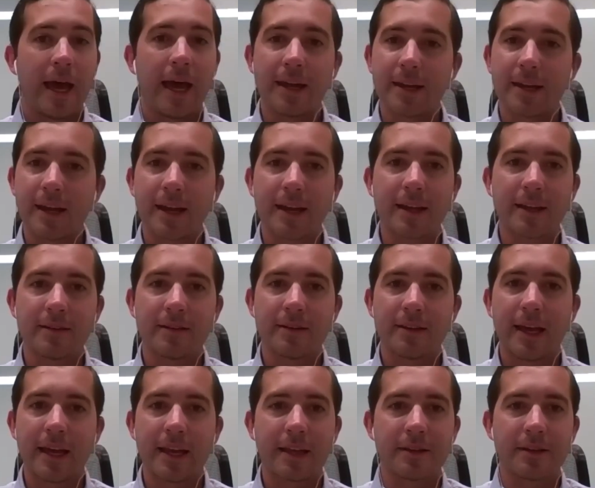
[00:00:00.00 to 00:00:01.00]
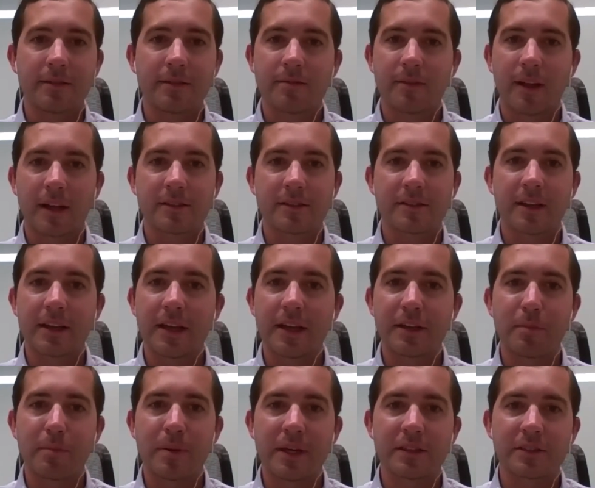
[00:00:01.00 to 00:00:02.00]
and and it and it like I said, it
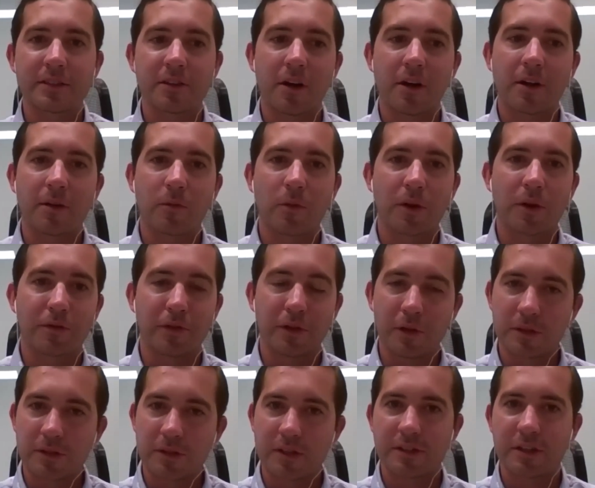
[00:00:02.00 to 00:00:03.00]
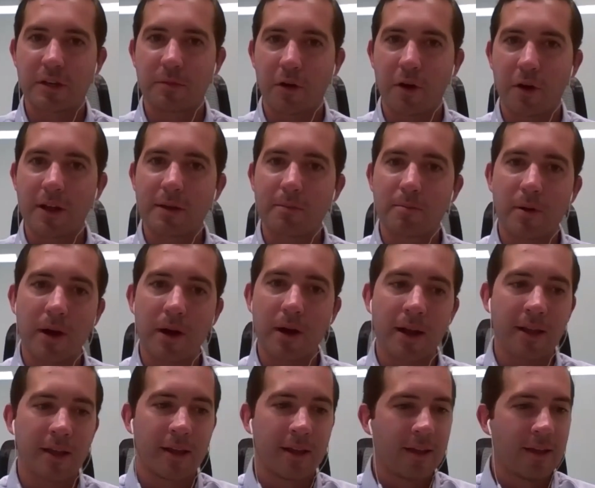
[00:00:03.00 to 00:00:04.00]
depends on what float system you're running, but
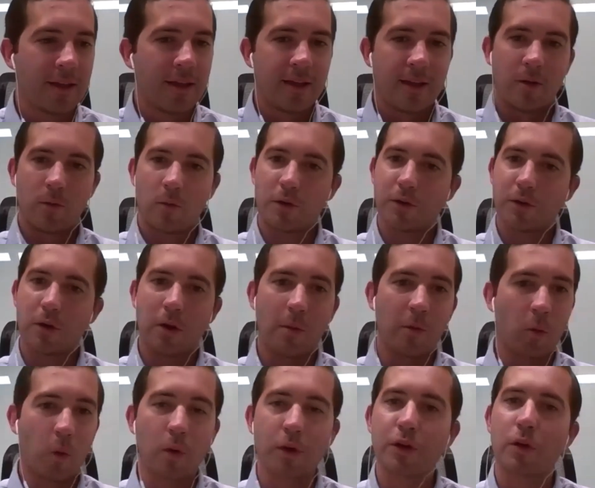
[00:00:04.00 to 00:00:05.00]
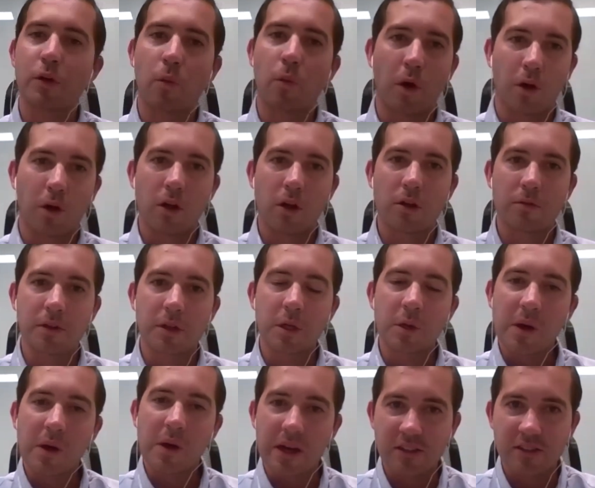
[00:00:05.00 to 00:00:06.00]
we're doing we're doing work all over the
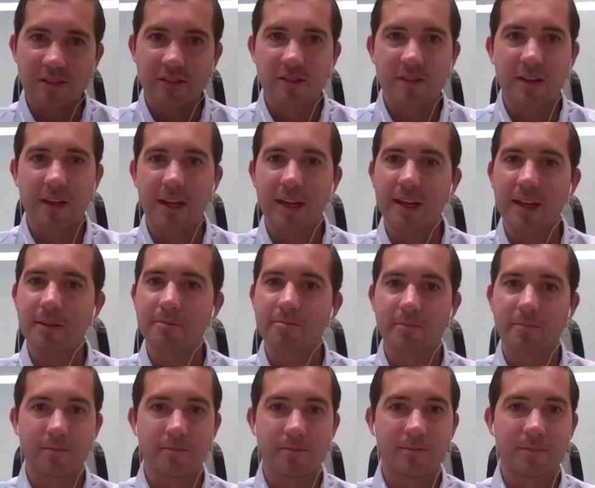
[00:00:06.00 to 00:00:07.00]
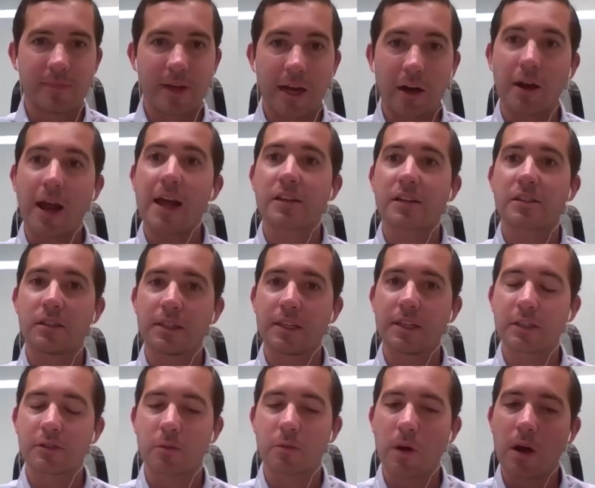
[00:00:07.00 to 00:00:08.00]
U S and internationally
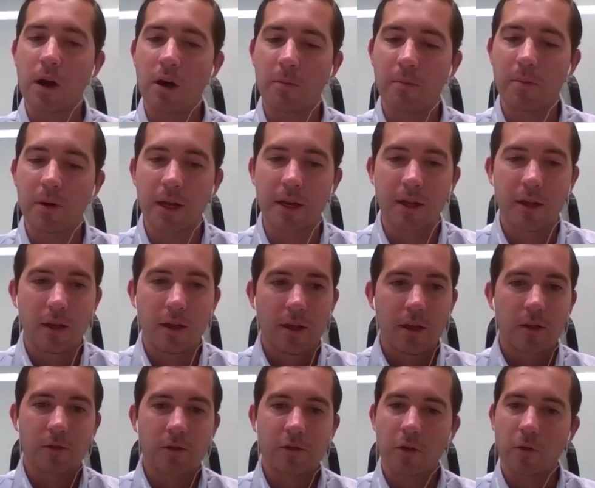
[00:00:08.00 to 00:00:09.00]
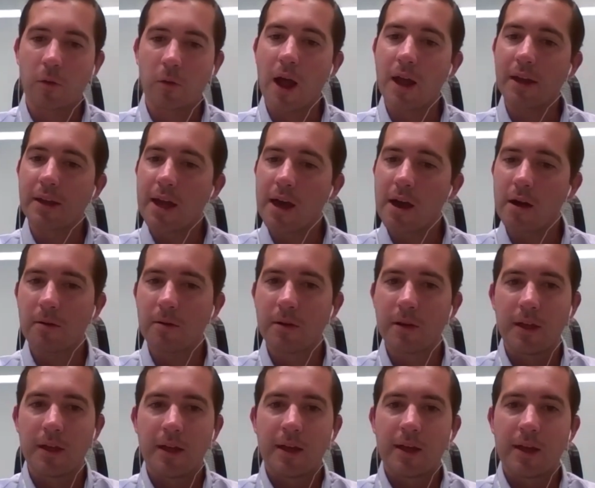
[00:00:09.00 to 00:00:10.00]
as well. But so right now,
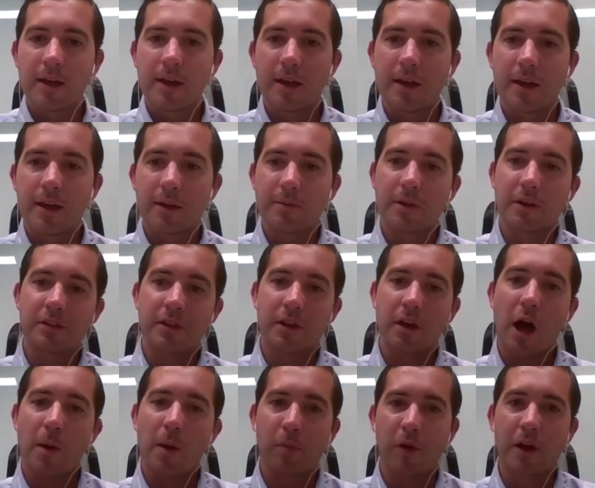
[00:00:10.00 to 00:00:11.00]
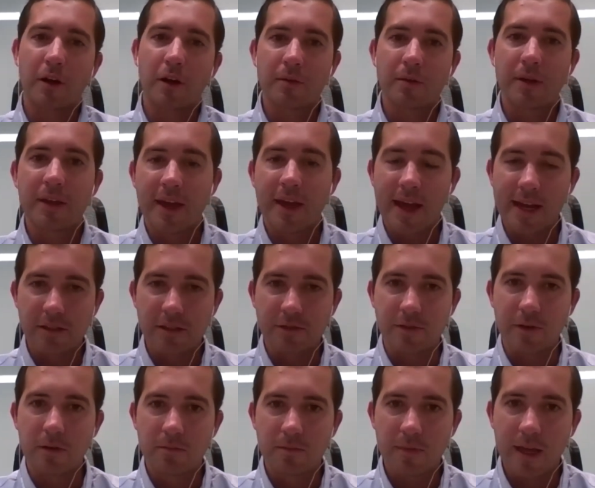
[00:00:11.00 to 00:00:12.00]
uh, there's an operator in the
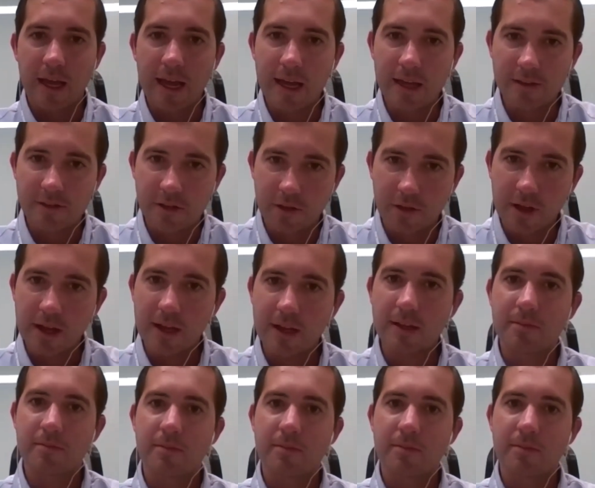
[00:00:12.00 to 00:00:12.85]
Haynesville, and so they